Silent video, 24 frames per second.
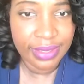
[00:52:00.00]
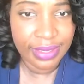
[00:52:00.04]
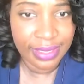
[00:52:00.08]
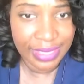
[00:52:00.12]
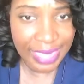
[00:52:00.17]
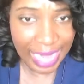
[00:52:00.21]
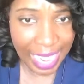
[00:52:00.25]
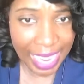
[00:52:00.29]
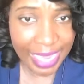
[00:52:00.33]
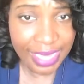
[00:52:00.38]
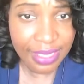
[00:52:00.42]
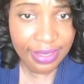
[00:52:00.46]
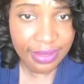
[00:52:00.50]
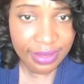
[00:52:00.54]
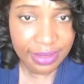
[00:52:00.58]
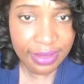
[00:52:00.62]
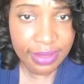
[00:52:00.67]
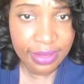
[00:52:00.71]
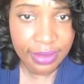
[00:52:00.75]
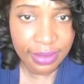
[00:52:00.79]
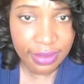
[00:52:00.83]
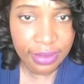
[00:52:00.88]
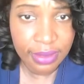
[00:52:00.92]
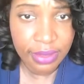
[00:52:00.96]

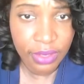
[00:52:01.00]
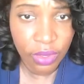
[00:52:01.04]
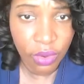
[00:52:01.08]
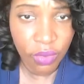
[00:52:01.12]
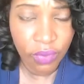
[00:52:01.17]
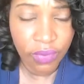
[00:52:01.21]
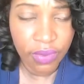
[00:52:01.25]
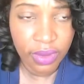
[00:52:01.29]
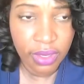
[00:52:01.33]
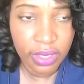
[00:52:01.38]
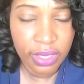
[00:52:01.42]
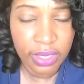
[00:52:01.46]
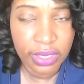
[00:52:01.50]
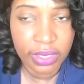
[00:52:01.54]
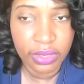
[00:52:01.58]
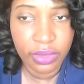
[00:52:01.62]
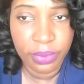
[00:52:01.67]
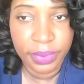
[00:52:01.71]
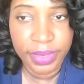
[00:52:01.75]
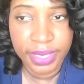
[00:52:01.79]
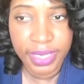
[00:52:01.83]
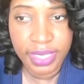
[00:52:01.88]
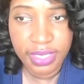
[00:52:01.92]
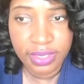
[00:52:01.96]
likes Nova a
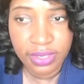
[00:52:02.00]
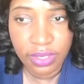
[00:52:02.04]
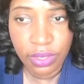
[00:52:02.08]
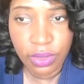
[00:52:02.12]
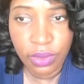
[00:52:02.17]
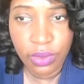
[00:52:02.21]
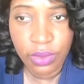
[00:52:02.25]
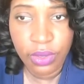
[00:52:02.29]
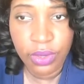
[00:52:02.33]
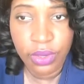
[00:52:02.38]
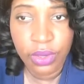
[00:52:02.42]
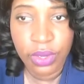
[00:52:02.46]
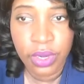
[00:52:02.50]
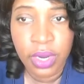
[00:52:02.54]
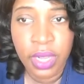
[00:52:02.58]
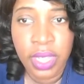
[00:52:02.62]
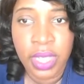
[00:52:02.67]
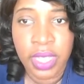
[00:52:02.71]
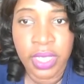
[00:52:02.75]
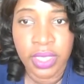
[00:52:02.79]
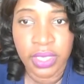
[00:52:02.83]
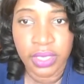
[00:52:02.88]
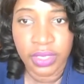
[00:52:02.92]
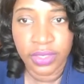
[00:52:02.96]
little bit. He told her,
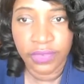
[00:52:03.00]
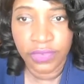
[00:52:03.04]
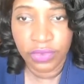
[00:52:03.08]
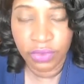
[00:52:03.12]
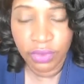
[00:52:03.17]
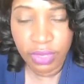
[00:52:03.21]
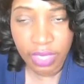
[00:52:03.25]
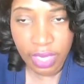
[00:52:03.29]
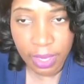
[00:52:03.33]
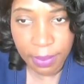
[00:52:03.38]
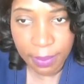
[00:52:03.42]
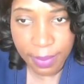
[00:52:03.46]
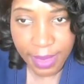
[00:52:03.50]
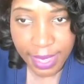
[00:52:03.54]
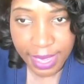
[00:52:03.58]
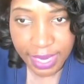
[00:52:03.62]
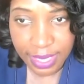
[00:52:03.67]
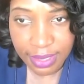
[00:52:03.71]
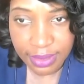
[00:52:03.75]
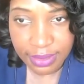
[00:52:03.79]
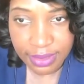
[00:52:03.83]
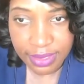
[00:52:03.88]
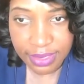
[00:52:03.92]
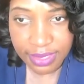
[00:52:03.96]
if you come
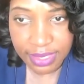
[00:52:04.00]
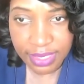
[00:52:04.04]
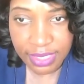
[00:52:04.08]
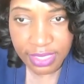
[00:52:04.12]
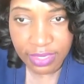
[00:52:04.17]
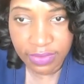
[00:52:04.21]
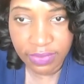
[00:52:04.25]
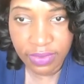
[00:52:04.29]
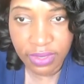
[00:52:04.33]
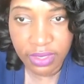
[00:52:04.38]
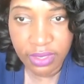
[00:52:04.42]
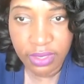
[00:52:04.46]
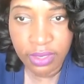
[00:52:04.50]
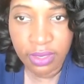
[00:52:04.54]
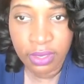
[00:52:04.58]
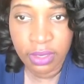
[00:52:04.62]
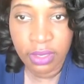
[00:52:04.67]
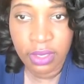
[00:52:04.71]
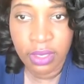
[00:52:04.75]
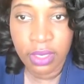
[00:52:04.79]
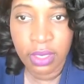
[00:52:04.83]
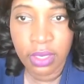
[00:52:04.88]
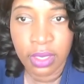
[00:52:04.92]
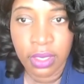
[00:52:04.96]
back this evening,
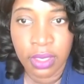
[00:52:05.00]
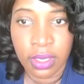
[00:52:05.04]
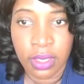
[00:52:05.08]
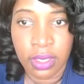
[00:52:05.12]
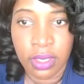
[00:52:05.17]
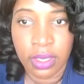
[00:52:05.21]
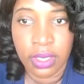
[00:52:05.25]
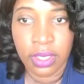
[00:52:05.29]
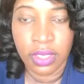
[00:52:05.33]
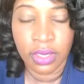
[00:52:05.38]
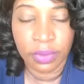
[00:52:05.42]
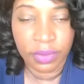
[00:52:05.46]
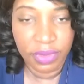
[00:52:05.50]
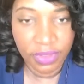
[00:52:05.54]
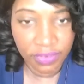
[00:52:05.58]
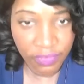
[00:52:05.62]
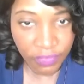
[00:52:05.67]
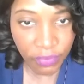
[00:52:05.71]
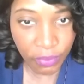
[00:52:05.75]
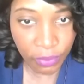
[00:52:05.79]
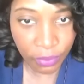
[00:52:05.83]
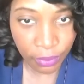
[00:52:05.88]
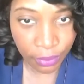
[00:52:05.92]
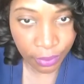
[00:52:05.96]
it'll be
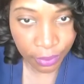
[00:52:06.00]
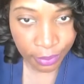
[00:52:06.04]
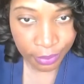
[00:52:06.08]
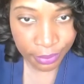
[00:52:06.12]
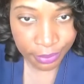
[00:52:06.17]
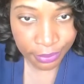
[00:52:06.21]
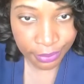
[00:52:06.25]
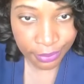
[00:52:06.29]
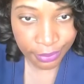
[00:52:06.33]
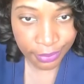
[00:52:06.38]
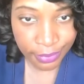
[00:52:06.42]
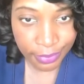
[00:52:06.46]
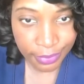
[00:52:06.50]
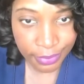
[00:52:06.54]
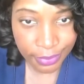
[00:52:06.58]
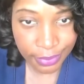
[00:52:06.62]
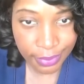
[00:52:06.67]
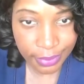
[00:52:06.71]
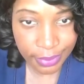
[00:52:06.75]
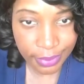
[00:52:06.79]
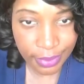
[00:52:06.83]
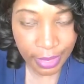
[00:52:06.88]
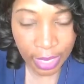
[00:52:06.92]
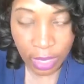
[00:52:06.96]
full.
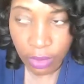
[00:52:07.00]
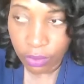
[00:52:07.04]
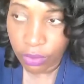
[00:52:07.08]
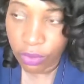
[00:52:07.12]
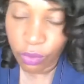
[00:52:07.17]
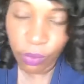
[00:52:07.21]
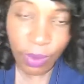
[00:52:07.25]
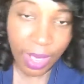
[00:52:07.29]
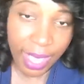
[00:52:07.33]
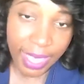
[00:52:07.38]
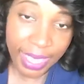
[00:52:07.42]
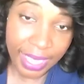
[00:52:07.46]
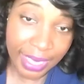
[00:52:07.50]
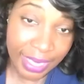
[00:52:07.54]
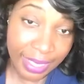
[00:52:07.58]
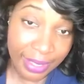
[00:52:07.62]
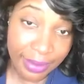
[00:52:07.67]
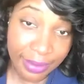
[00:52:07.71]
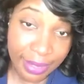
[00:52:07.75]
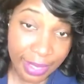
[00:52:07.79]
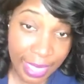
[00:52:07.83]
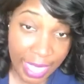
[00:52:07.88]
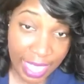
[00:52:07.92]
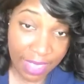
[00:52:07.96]
I don't know why he
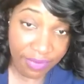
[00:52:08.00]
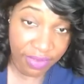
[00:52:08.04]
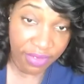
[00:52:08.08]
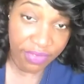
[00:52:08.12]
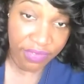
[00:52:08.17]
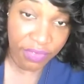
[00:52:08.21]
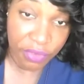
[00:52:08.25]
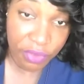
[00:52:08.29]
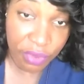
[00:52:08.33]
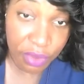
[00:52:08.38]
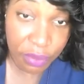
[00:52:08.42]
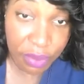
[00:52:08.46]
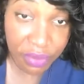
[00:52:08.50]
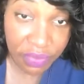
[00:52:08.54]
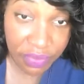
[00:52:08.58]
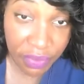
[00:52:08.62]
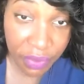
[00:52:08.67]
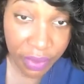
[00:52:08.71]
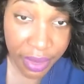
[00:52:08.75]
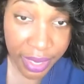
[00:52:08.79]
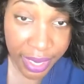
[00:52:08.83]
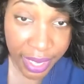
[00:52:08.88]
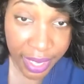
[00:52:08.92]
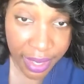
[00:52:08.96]
didn't have it full
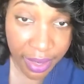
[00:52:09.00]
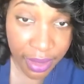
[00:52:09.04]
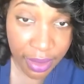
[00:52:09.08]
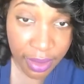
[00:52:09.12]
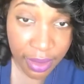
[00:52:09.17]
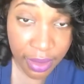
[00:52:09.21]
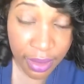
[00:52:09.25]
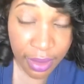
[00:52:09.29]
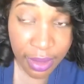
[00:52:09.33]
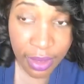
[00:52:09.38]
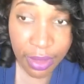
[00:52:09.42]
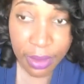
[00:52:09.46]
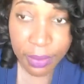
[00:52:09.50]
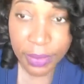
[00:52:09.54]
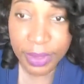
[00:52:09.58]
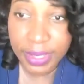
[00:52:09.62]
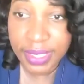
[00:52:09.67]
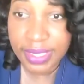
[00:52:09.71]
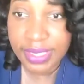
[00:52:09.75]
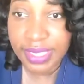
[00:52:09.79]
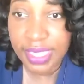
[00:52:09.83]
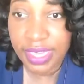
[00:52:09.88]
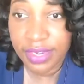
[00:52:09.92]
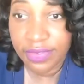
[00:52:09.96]
before that, but
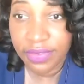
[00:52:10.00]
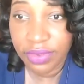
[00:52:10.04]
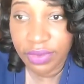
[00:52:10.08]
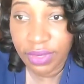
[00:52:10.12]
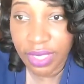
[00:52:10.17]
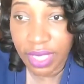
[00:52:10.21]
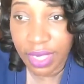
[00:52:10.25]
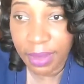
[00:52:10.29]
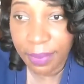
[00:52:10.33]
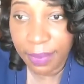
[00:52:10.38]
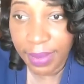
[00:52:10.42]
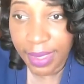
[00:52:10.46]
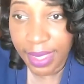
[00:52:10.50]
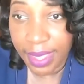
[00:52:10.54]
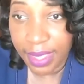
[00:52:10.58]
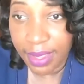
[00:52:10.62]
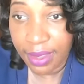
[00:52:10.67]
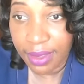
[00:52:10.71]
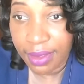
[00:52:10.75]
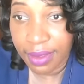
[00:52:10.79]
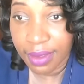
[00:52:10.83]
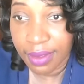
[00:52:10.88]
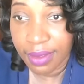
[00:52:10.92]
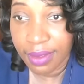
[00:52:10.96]
he said, if you come
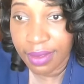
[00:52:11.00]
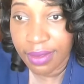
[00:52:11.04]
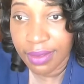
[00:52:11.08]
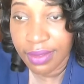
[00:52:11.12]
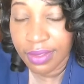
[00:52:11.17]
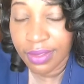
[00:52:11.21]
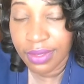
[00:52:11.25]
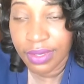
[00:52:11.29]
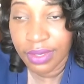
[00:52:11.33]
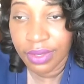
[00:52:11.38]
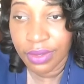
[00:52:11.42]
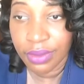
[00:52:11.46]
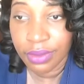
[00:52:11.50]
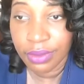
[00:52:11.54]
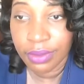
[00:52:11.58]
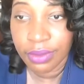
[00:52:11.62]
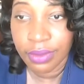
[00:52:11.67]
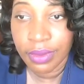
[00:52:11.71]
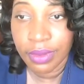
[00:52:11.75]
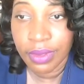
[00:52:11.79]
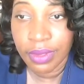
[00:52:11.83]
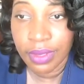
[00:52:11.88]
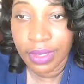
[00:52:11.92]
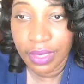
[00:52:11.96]
back, you know,
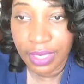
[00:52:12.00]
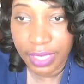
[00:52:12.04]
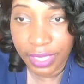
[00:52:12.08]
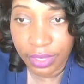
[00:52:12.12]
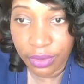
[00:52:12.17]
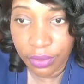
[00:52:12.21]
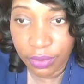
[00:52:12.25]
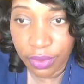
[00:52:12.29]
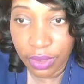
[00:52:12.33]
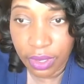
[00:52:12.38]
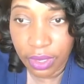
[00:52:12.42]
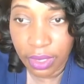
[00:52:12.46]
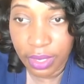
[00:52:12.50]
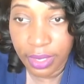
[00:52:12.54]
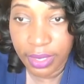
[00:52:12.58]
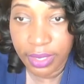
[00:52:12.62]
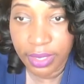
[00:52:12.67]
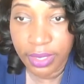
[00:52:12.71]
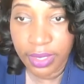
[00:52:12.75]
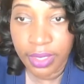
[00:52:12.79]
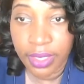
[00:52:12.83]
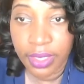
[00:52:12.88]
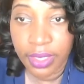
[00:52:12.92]
later on,